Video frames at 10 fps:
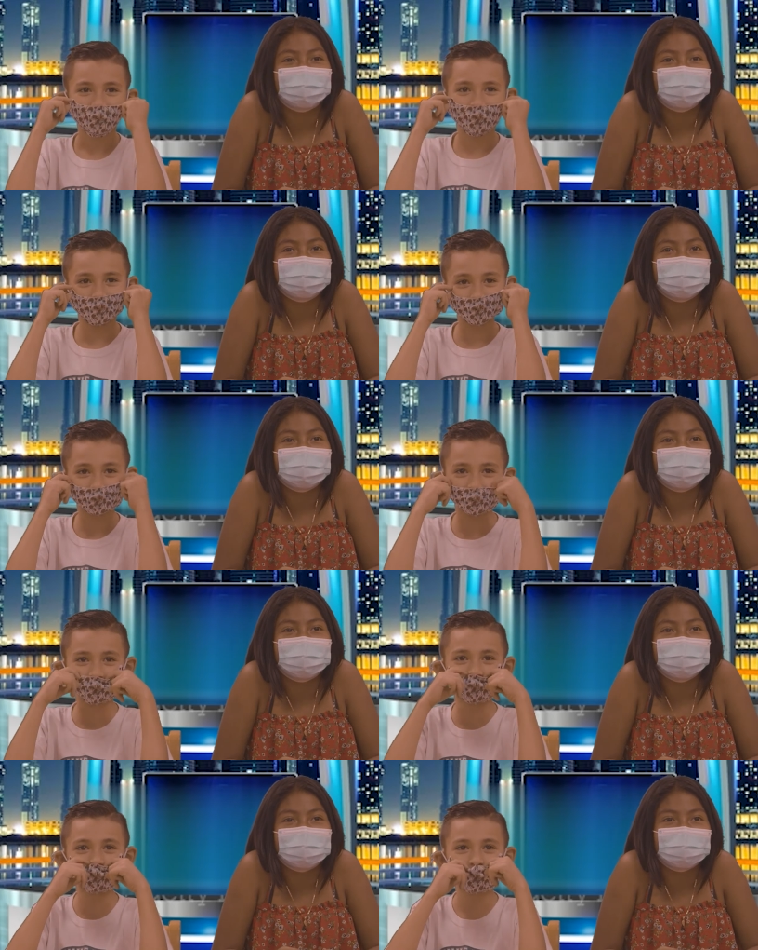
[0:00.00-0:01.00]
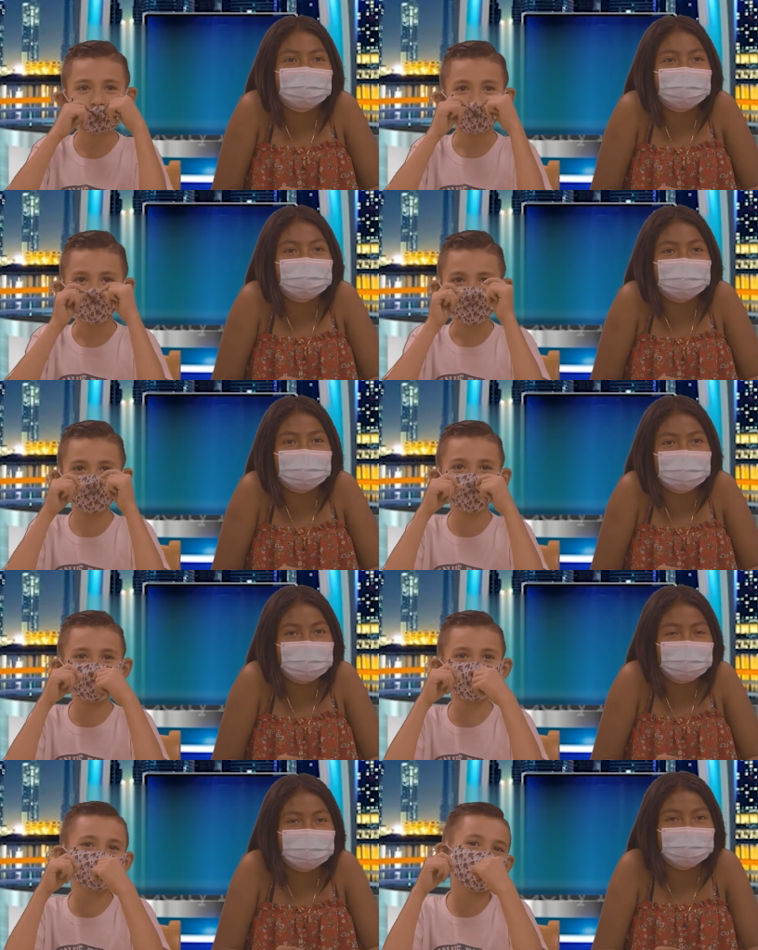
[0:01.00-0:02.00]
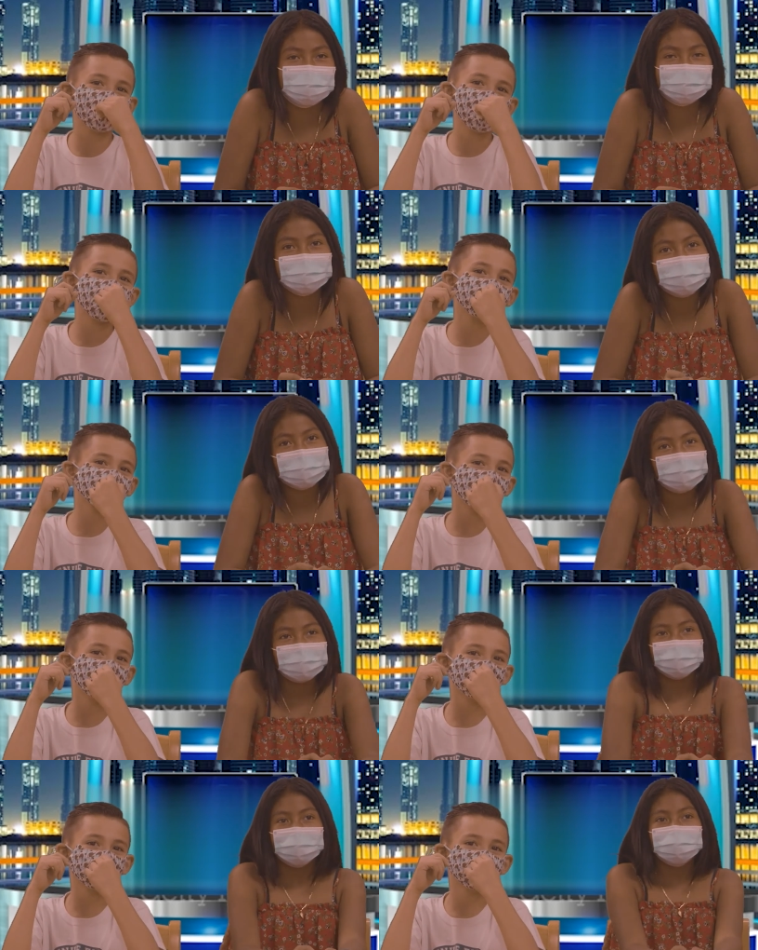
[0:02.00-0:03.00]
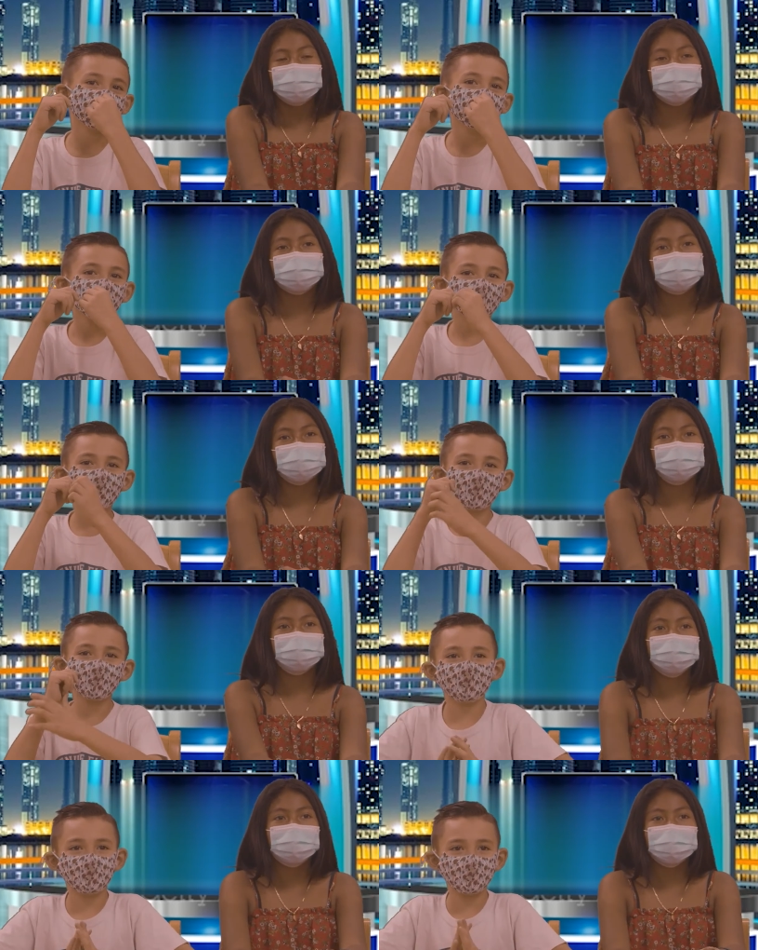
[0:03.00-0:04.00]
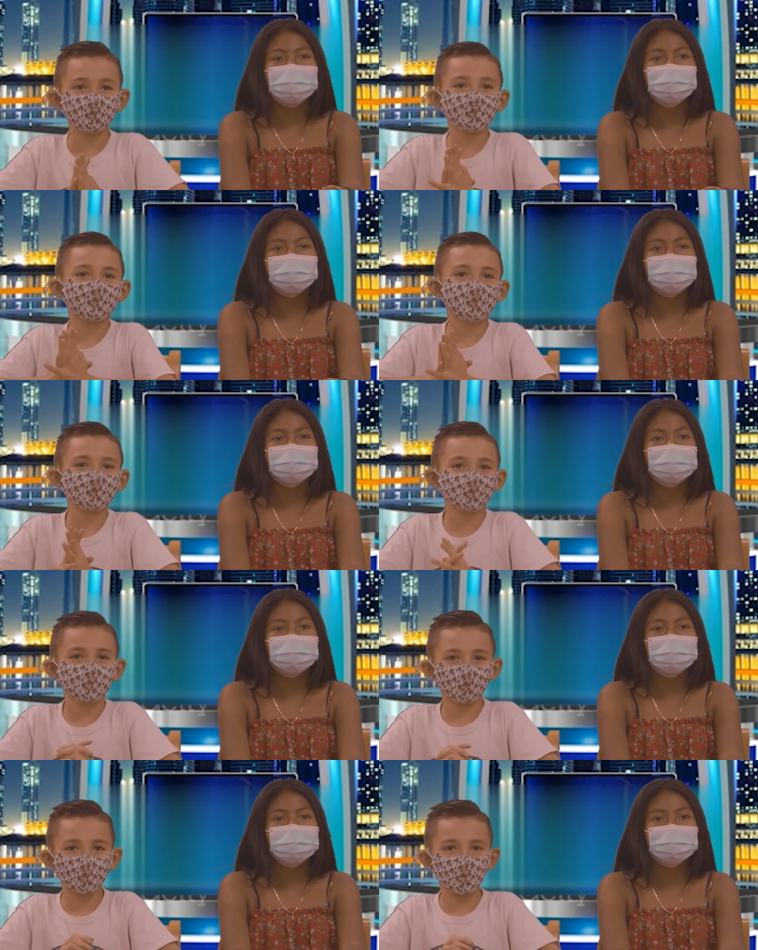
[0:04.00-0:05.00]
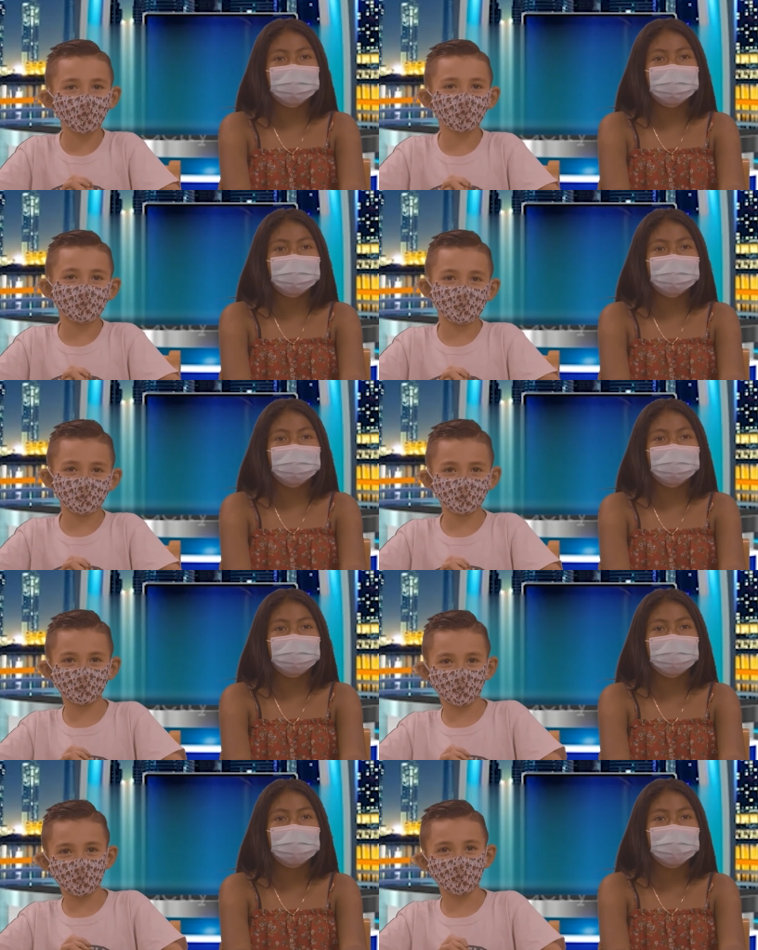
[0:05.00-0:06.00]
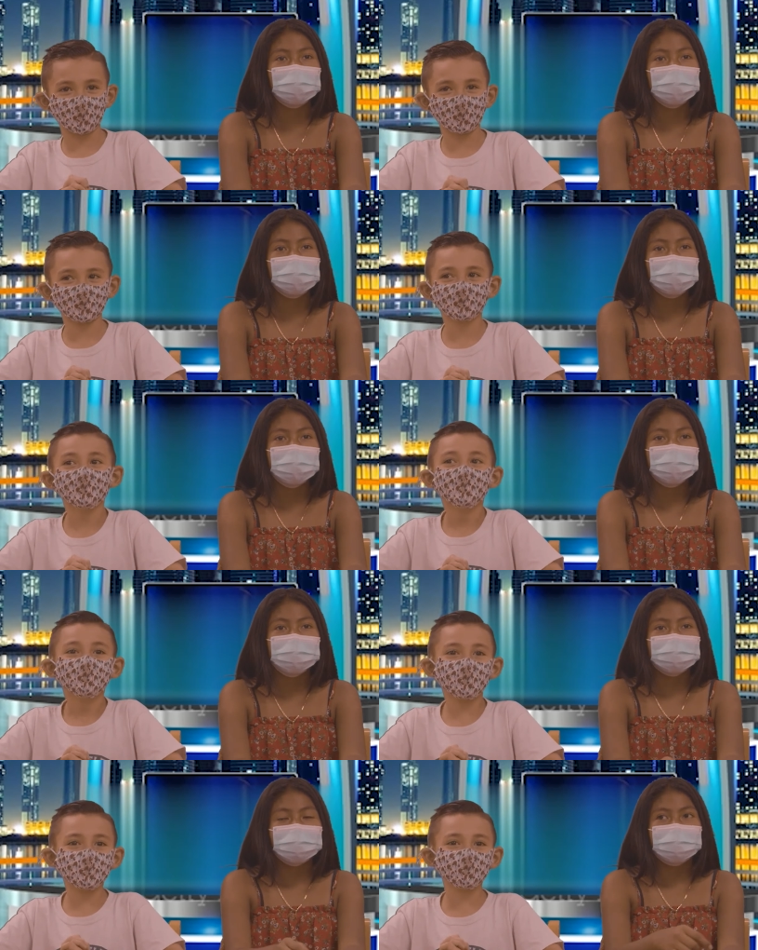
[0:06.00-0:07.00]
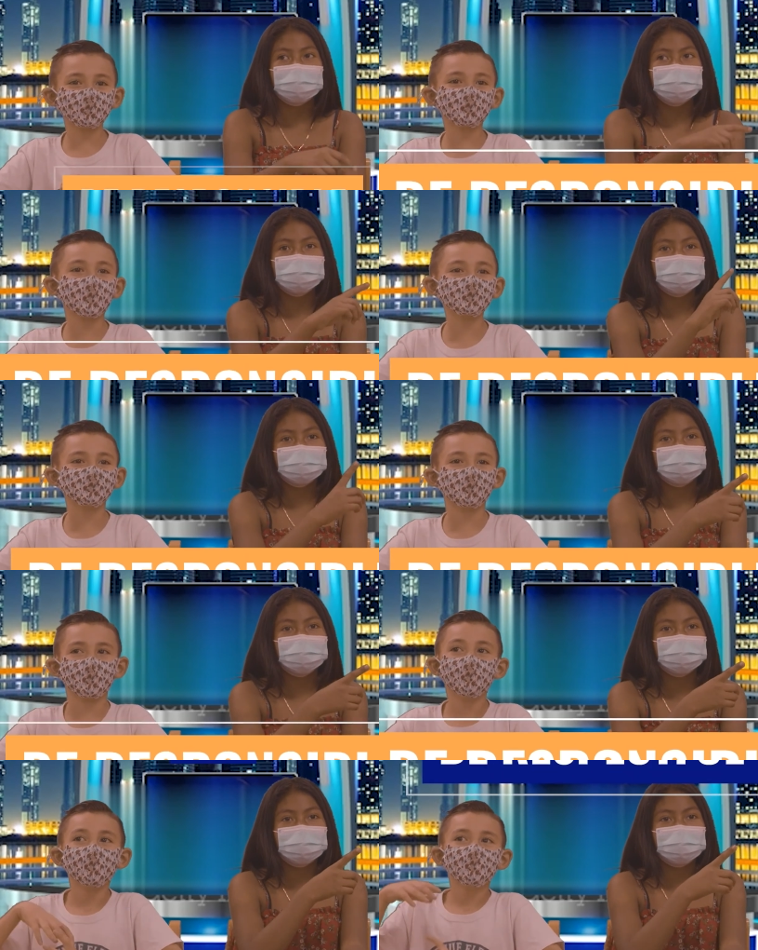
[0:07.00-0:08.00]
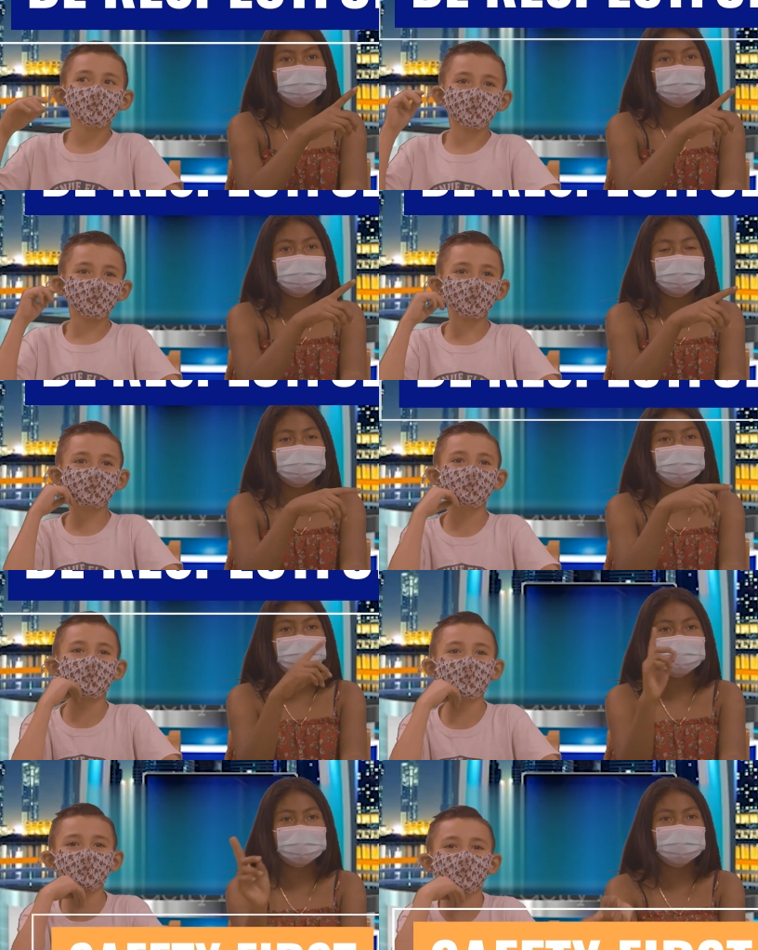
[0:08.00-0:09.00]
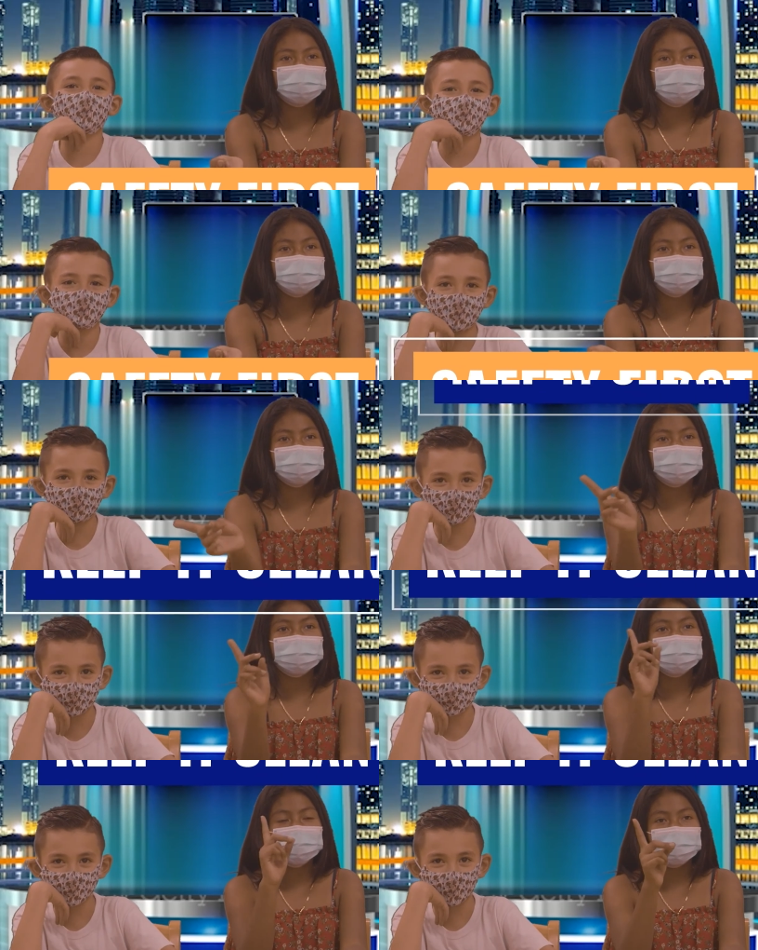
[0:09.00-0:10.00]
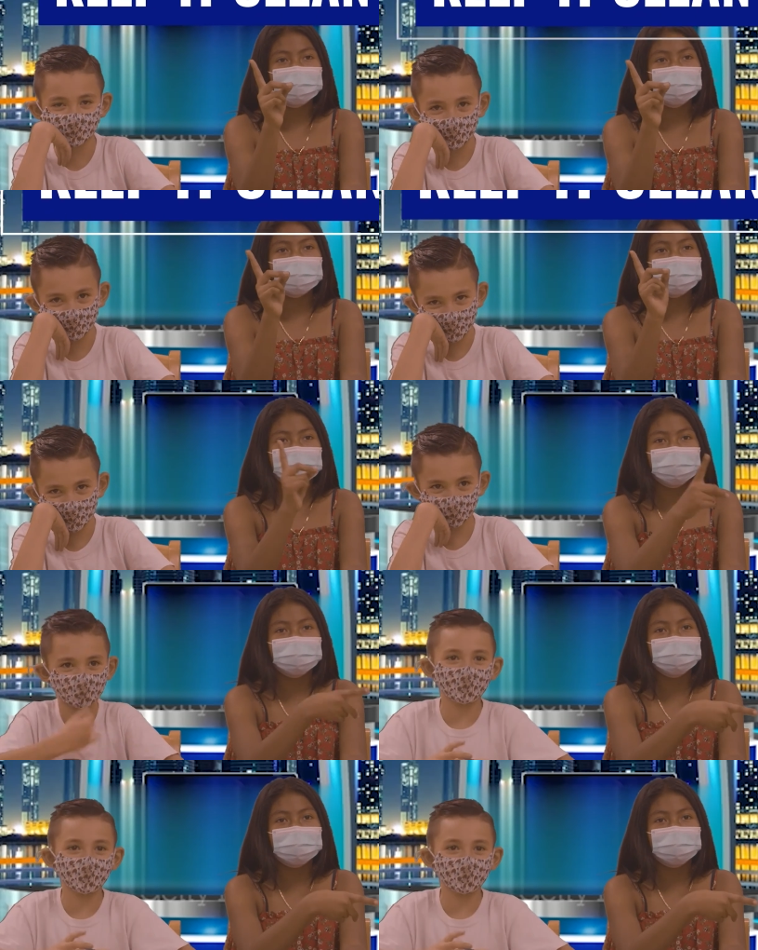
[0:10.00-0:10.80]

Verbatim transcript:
Speaker 1: and continue living the Ascot way, living out the roaring force. Be responsible. Be respectful. Safety first and keep